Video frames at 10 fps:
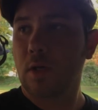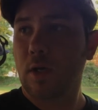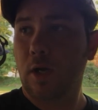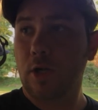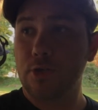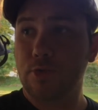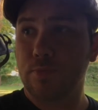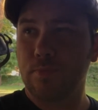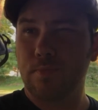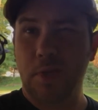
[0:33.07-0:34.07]
uh,
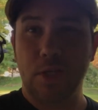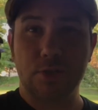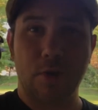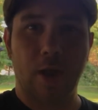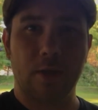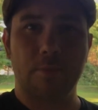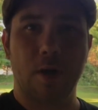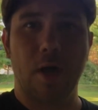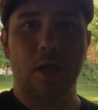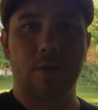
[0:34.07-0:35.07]
mini dragon
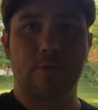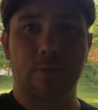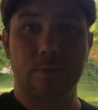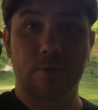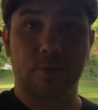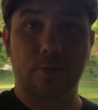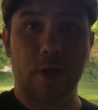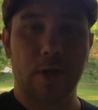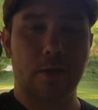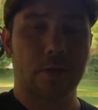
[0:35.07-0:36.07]
pot from
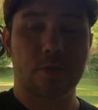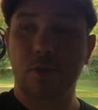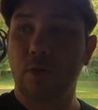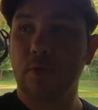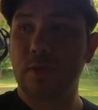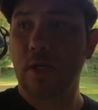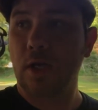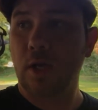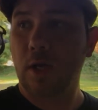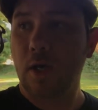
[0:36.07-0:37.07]
Silverfire stoves?
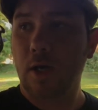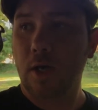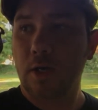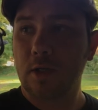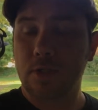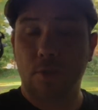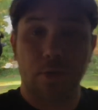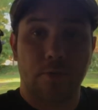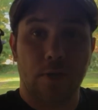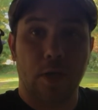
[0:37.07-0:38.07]
So we're
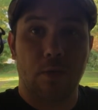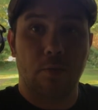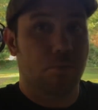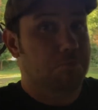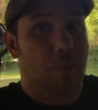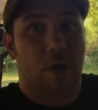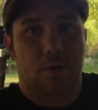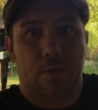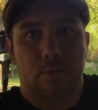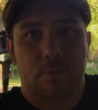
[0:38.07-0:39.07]
gonna find out. I
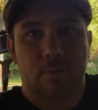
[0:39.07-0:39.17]
don't know.